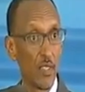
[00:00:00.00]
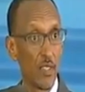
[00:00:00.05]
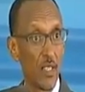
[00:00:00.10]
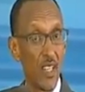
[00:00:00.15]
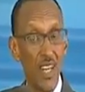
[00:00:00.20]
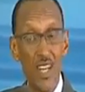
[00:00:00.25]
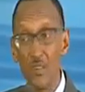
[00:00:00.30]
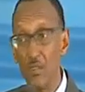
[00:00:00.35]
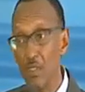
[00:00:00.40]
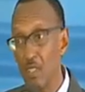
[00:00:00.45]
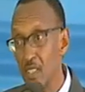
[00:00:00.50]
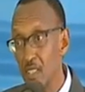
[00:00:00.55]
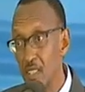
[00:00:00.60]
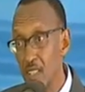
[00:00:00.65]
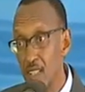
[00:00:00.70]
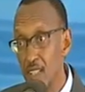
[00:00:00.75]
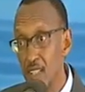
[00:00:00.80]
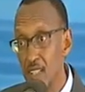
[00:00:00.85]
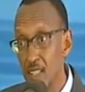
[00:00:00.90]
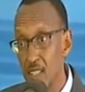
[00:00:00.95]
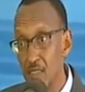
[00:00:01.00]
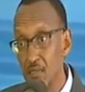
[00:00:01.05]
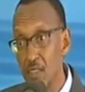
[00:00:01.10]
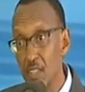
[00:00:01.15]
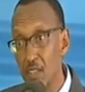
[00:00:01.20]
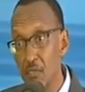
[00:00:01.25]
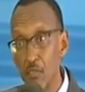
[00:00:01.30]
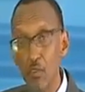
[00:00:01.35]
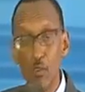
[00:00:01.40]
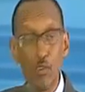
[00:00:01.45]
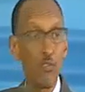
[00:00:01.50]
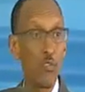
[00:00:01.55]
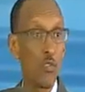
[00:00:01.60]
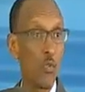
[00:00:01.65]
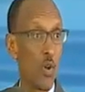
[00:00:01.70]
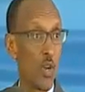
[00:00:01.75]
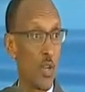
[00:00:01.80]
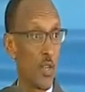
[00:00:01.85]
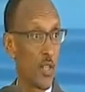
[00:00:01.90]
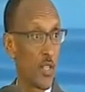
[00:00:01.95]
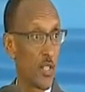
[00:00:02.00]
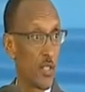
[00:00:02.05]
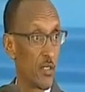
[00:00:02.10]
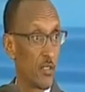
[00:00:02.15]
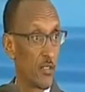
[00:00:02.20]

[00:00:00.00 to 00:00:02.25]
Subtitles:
how it doesn't even involve Rwanda.